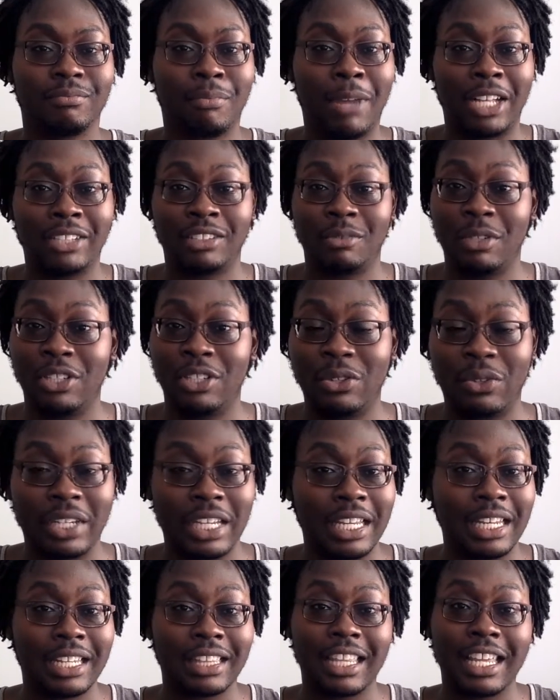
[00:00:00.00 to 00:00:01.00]
about to be
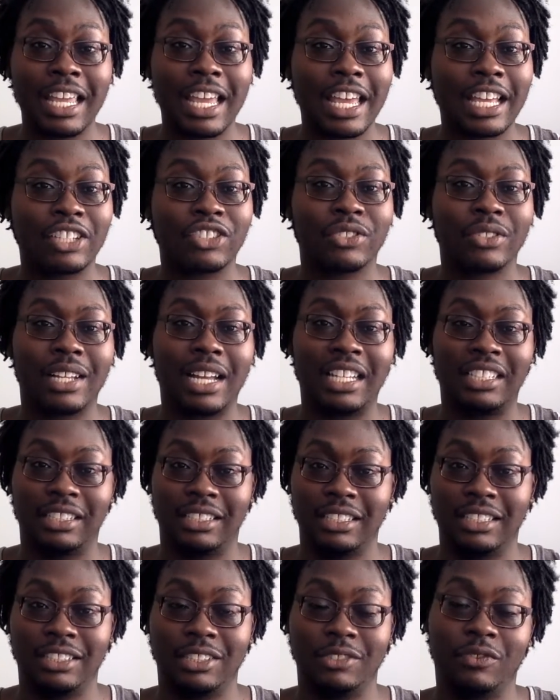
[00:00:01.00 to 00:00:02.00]
doing anything extra. I
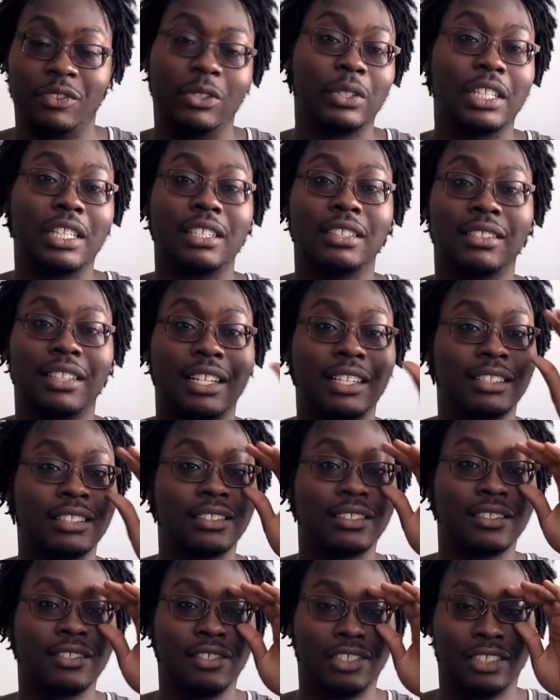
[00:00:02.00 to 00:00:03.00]
just need to focus.
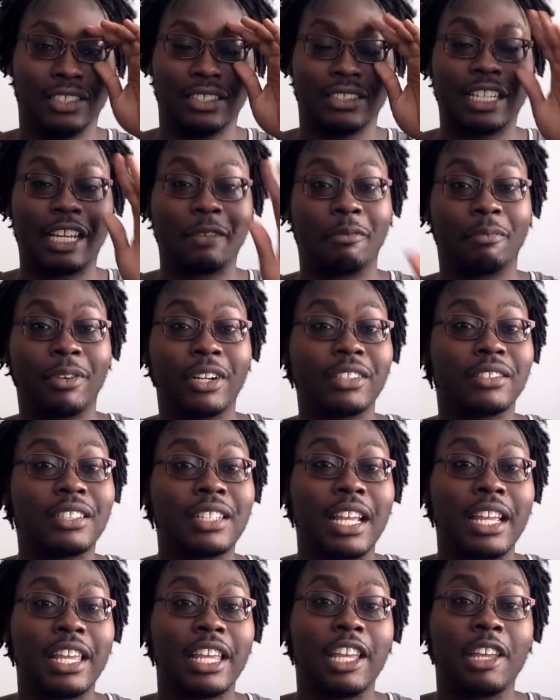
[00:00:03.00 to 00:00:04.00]
That's just the type of
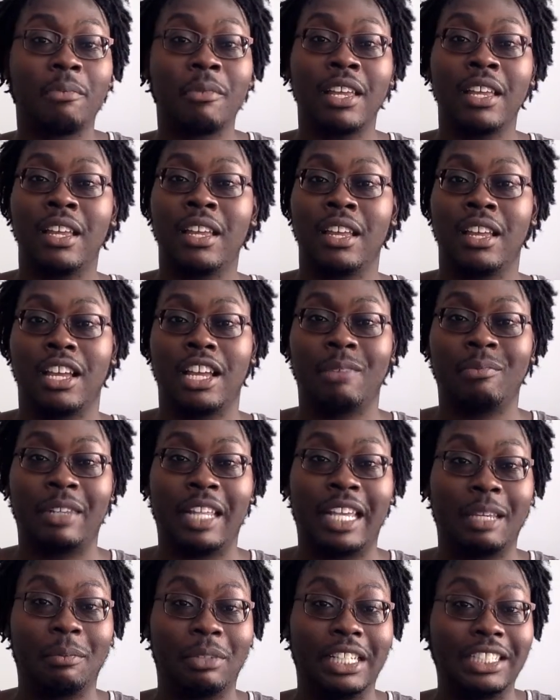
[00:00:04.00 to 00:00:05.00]
person I am. I'm
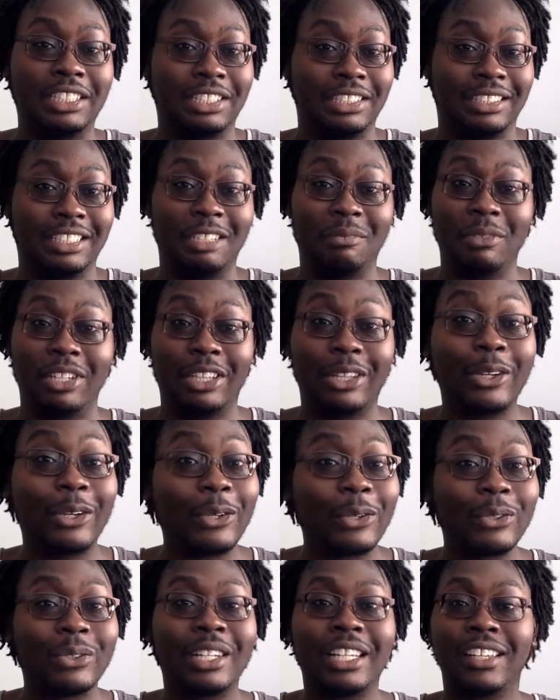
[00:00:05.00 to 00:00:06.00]
like, please just leave me
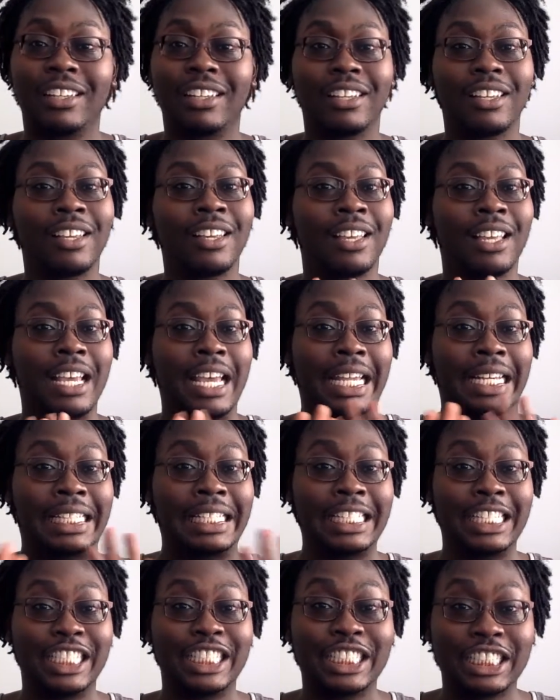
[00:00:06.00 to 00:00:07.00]
alone. I
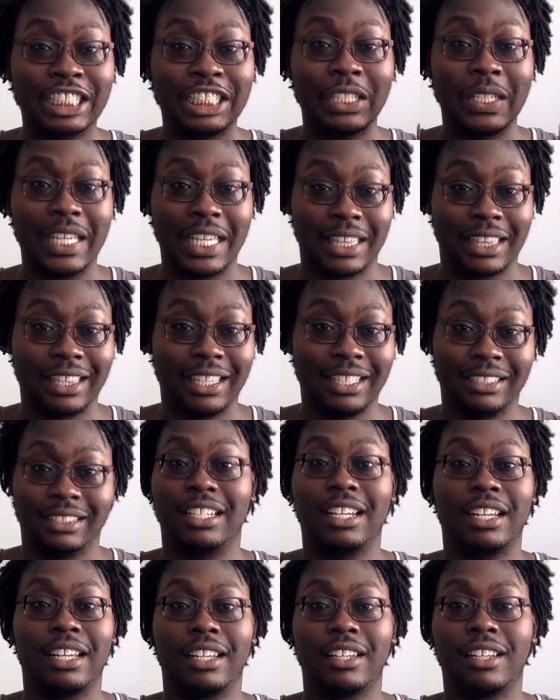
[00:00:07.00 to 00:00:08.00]
need to get this
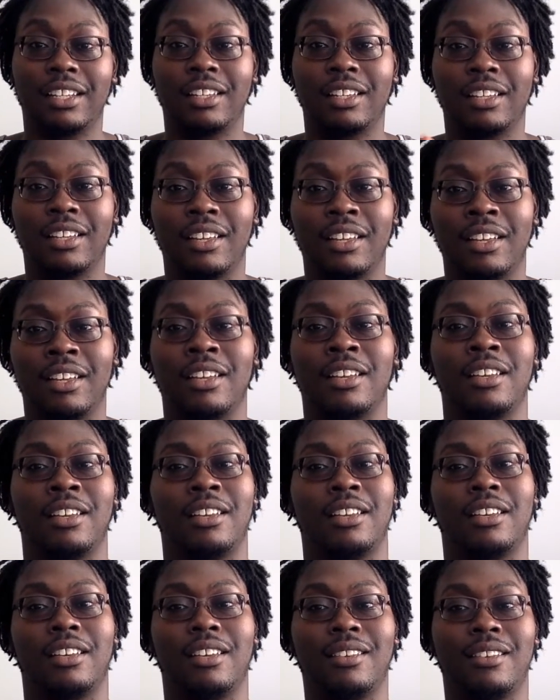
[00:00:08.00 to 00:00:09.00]
done.
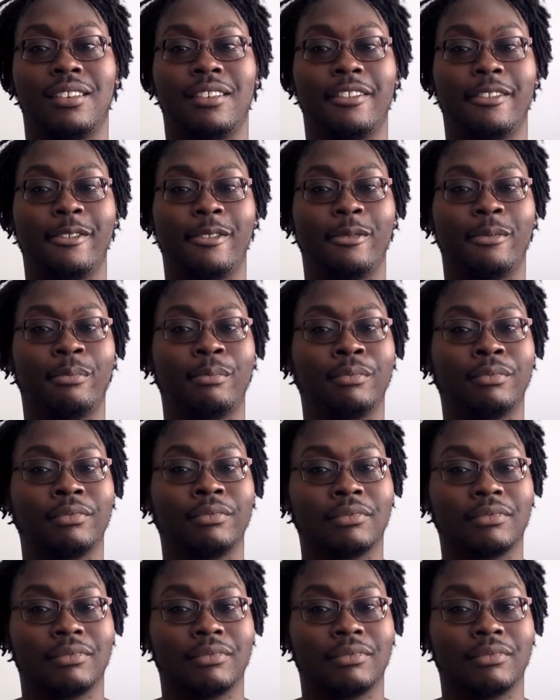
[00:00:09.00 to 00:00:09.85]
I